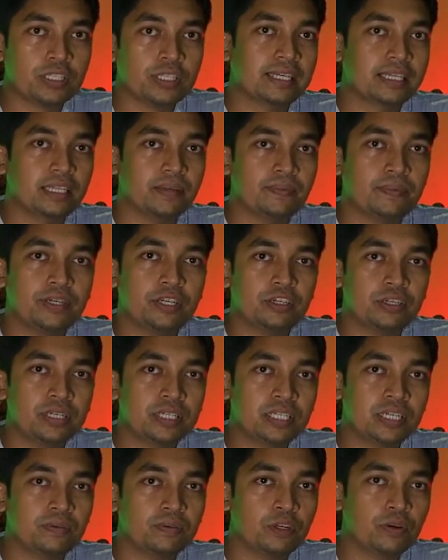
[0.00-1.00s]
Check the video
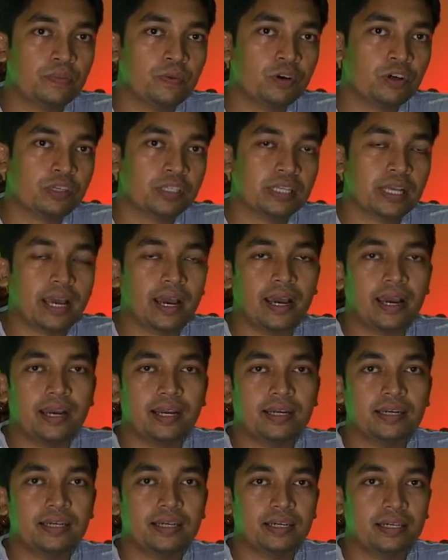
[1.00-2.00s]
description box
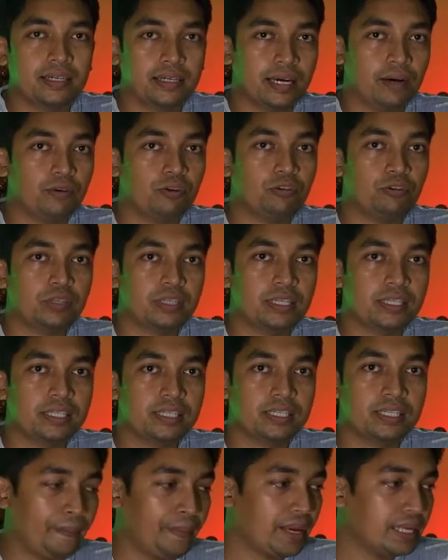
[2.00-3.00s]
and download
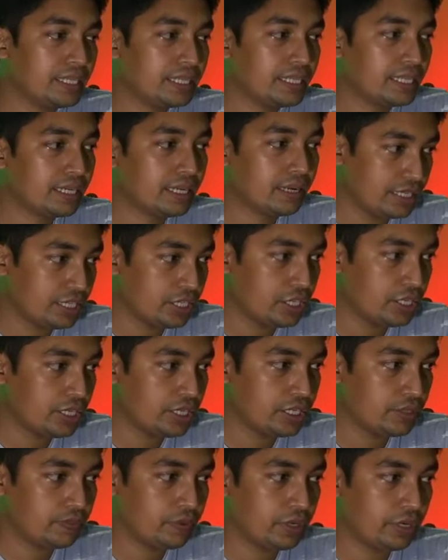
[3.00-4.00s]
these magic screen
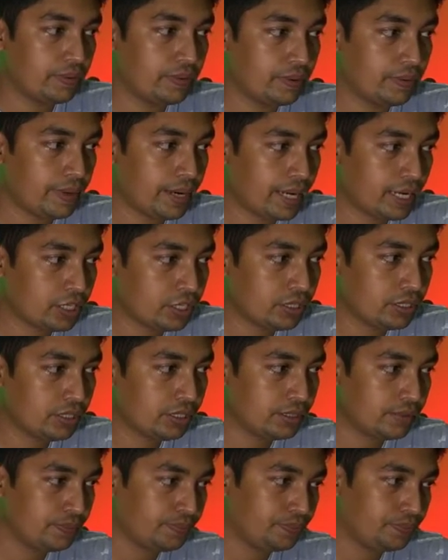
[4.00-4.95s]
spot remover actions.